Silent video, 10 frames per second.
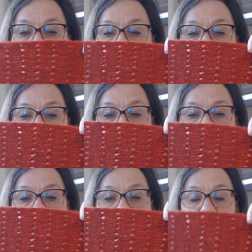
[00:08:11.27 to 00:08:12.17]
and
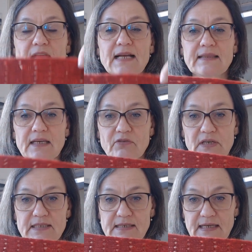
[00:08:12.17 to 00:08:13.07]
then you start
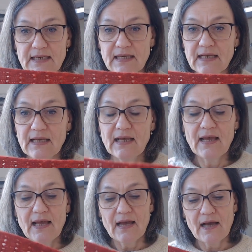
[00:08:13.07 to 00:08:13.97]
decreasing.
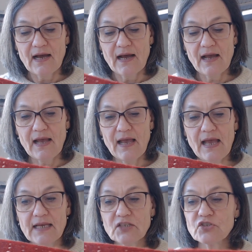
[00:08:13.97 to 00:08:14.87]

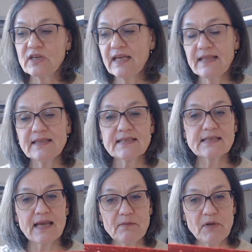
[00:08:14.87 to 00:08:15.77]
And to get the
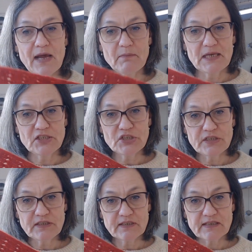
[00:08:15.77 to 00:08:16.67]
same
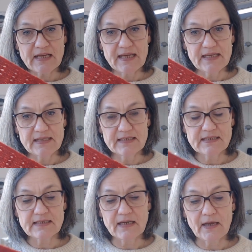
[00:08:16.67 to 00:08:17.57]
dimensions
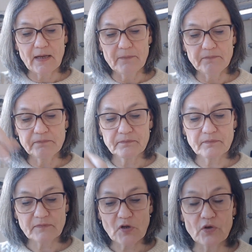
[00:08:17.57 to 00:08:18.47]
as,
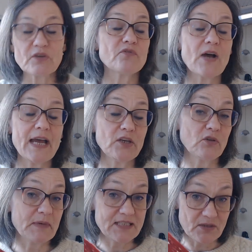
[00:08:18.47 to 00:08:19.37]
or the final
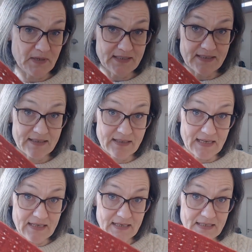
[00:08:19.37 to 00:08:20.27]
measurements
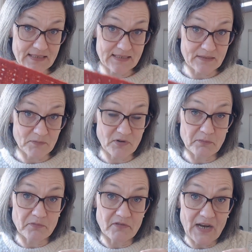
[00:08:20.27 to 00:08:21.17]
that is
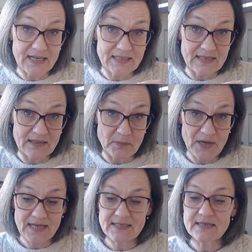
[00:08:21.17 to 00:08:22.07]
provided in the
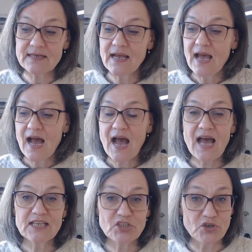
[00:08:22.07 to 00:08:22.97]
pattern,
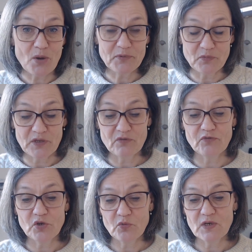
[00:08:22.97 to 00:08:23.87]
I stopped with
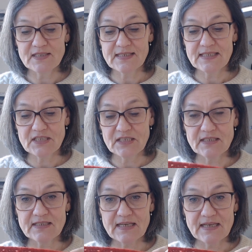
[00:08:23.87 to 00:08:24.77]
fewer
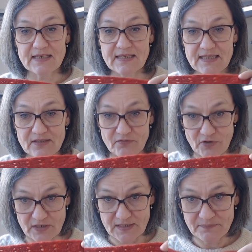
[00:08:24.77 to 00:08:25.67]
stitches here center front.